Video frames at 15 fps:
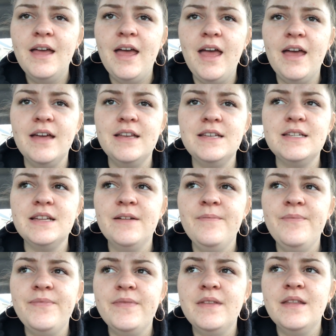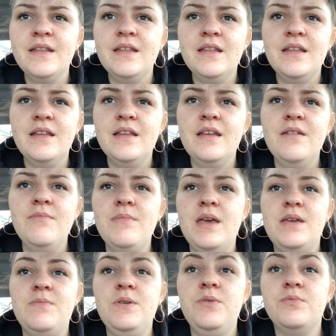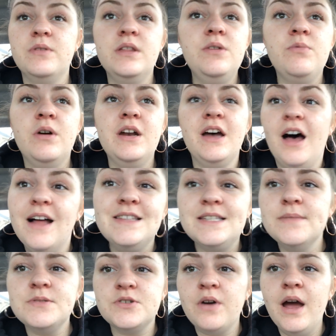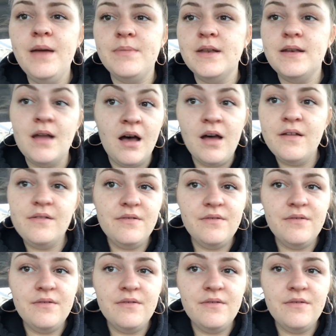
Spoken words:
And make me really want to unsubscribe and not